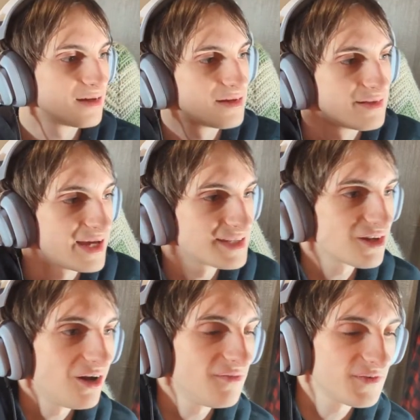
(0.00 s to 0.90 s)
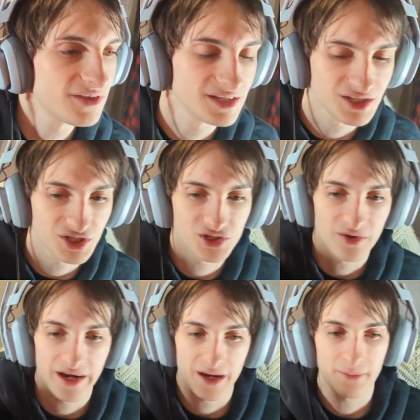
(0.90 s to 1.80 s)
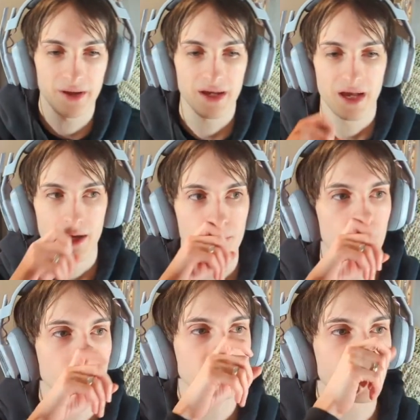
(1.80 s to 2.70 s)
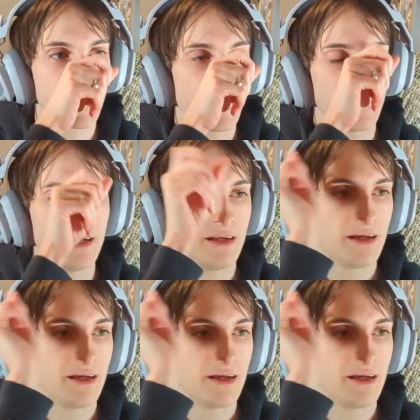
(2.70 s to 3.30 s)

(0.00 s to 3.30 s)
That's all for this stream. Once again,